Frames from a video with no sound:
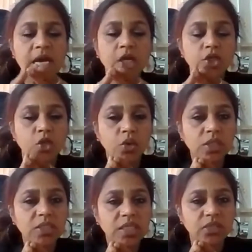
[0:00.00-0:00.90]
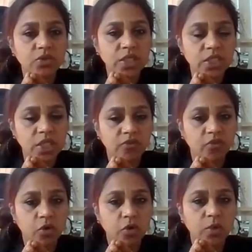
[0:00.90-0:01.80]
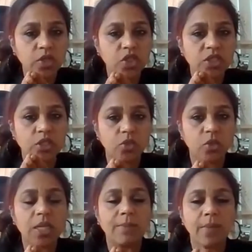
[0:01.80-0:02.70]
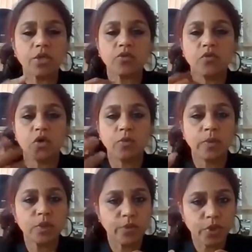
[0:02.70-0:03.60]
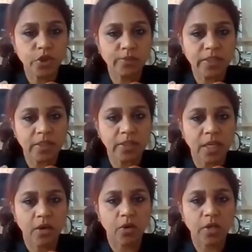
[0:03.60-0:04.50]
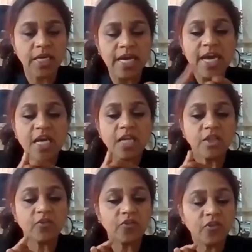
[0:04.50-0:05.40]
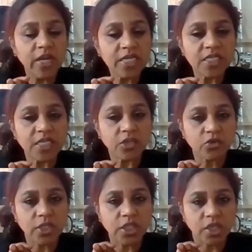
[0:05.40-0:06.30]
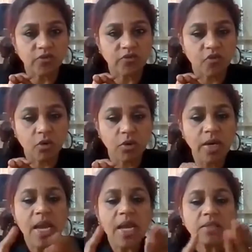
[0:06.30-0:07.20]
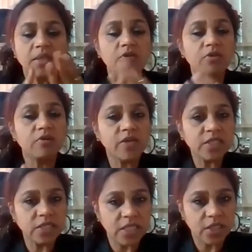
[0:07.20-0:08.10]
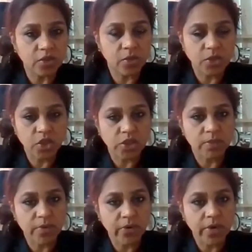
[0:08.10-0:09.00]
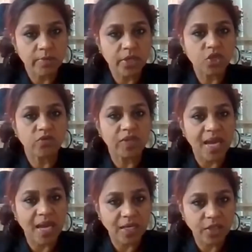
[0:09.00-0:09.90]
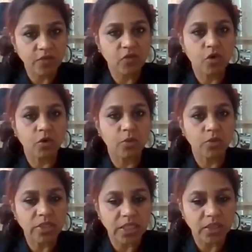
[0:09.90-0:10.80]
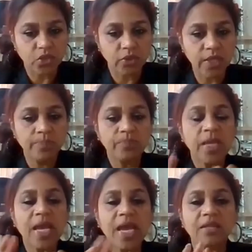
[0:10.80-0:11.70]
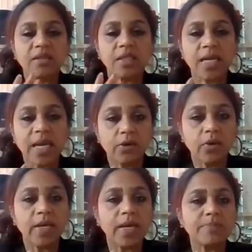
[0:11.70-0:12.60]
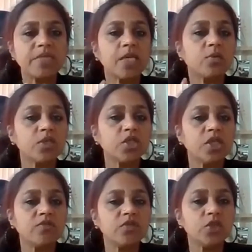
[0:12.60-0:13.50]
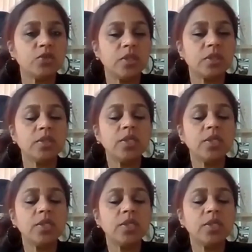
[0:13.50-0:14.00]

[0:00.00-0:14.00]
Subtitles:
total T3, T4, which is the total amount of hormones produced by the thyroid, the free T3, T4, the reverse T3, which is the mirror image of the active hormone T3, and the thyroid uptake, which gives you the